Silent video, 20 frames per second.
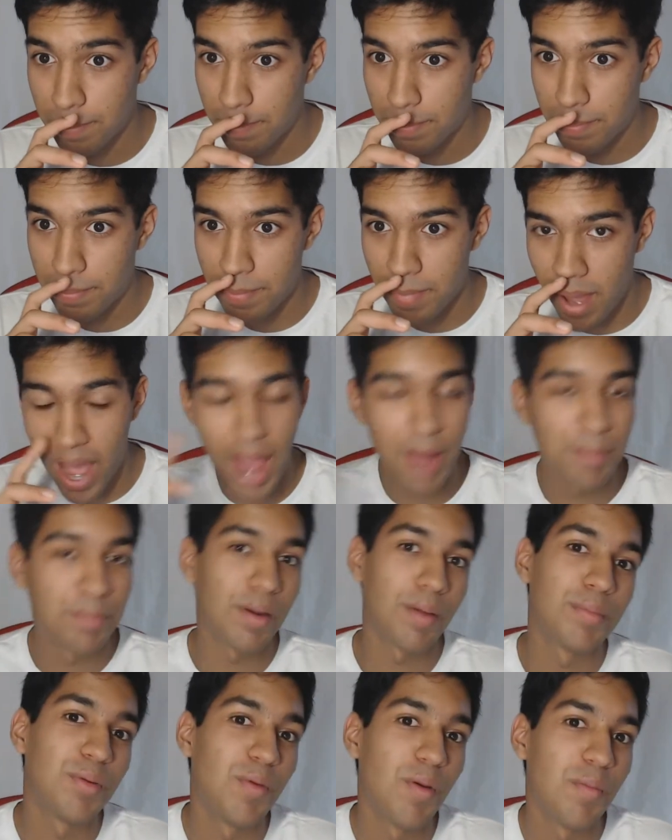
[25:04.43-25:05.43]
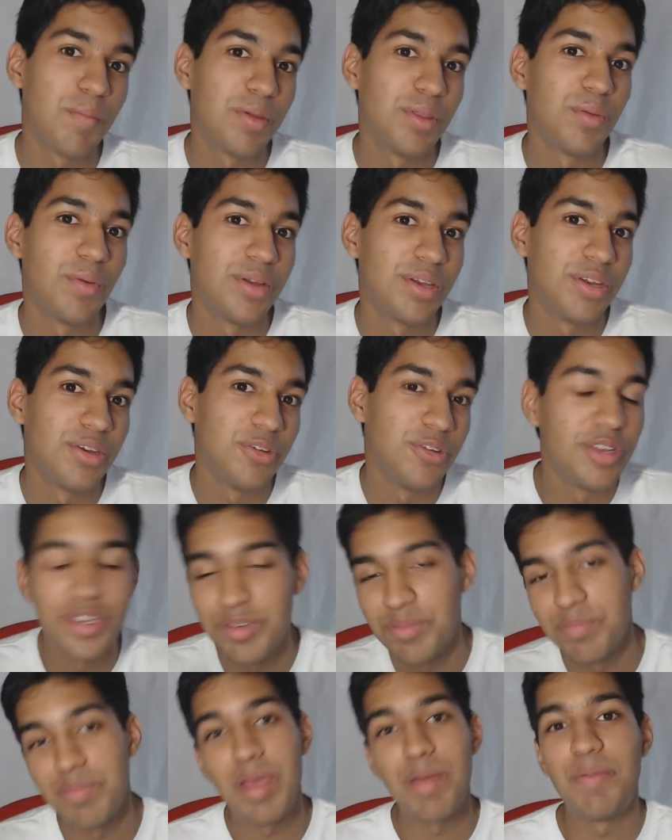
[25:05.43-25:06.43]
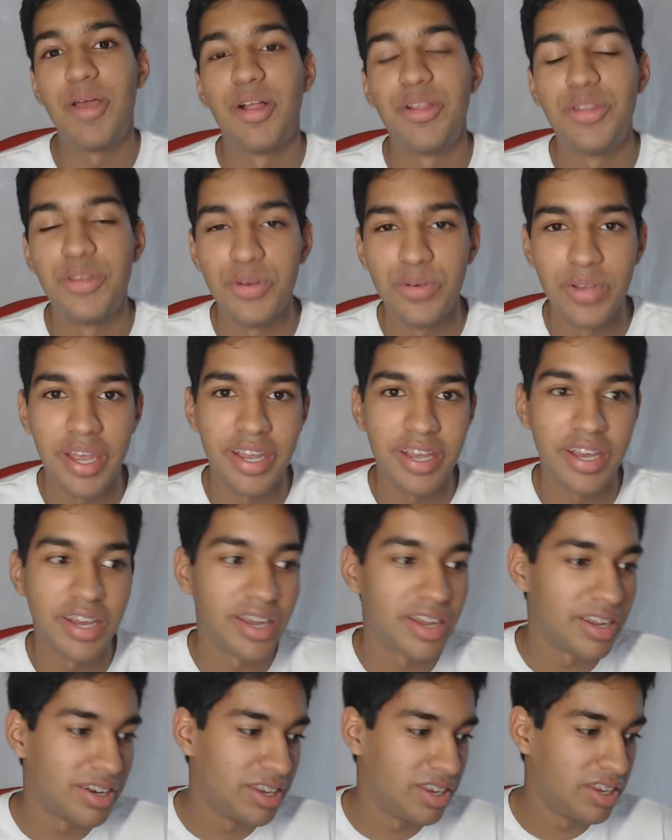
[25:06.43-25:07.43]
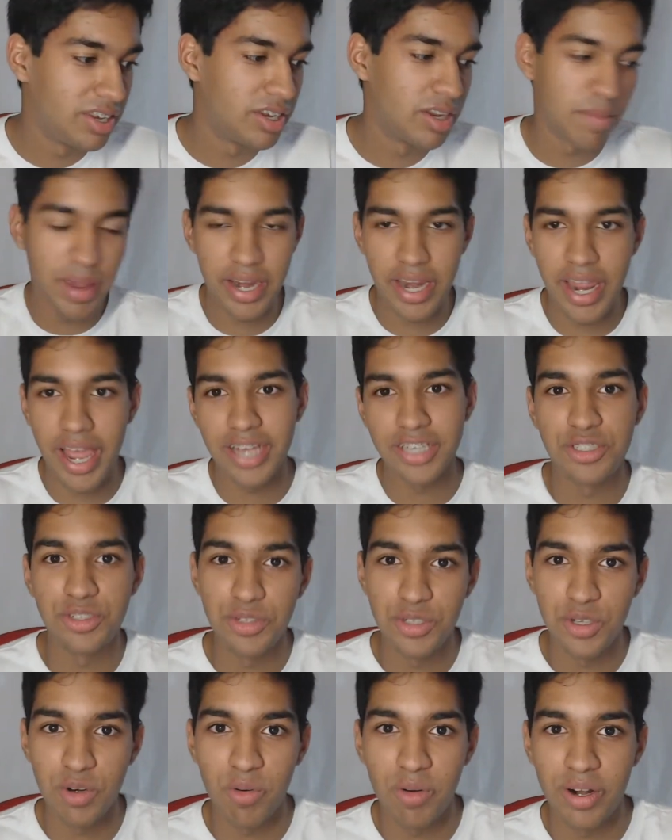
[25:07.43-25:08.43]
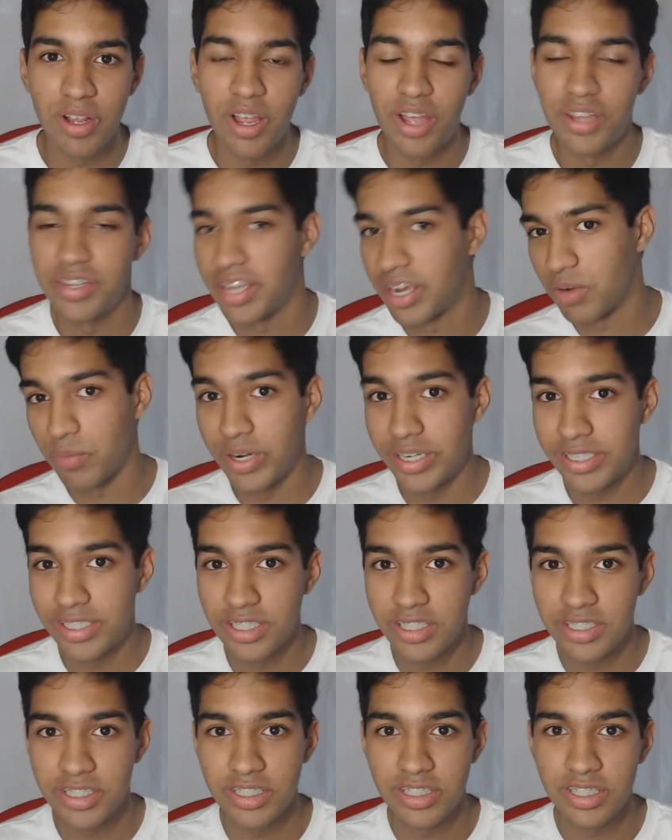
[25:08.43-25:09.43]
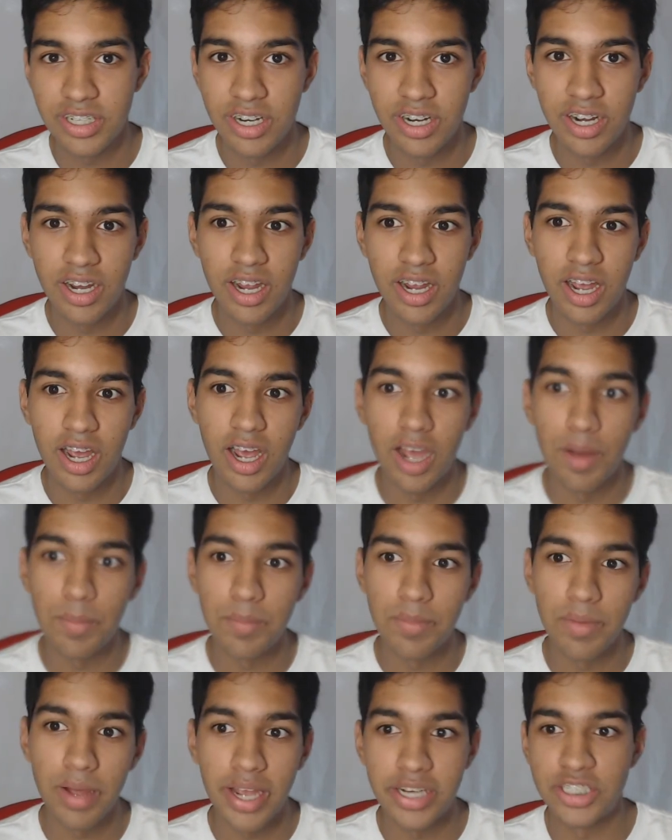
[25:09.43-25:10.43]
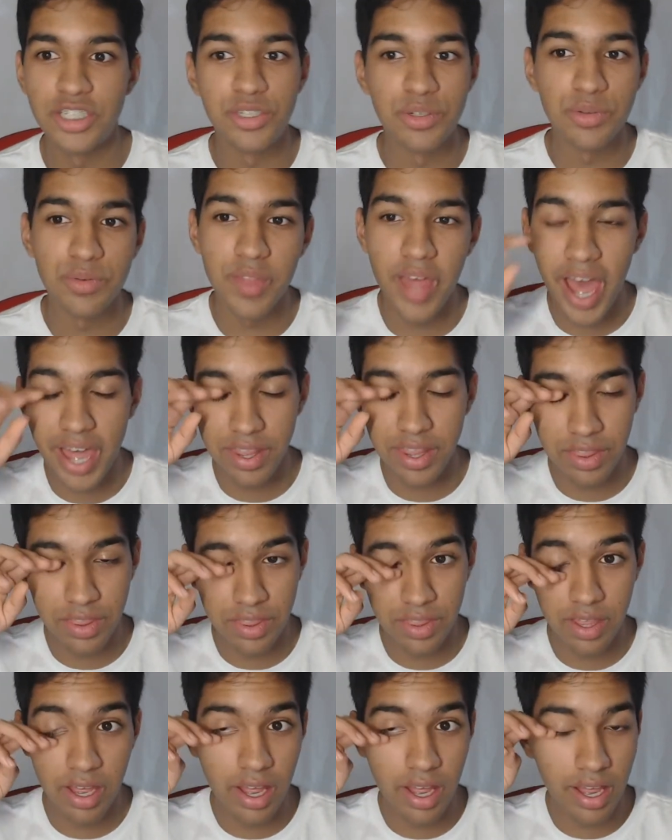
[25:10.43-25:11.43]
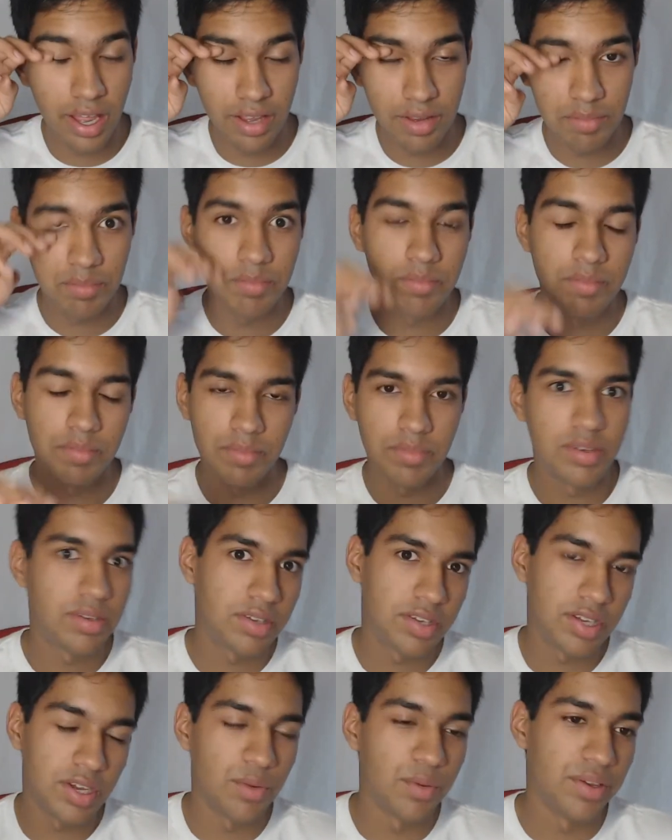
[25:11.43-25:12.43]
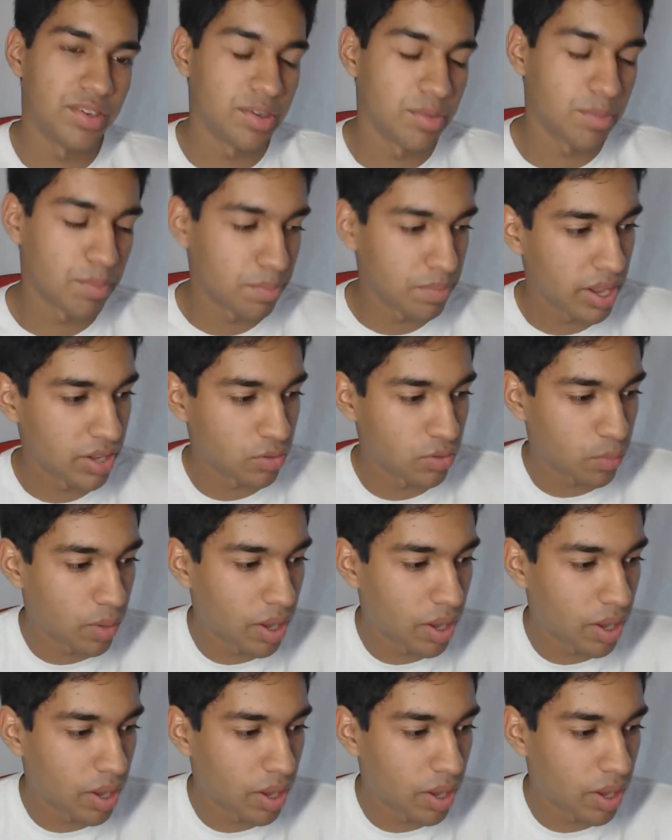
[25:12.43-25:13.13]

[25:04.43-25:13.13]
I probably won't be the one to do this. Maybe I'll do like a DebateCast tutorial on like research. I should do that series as well.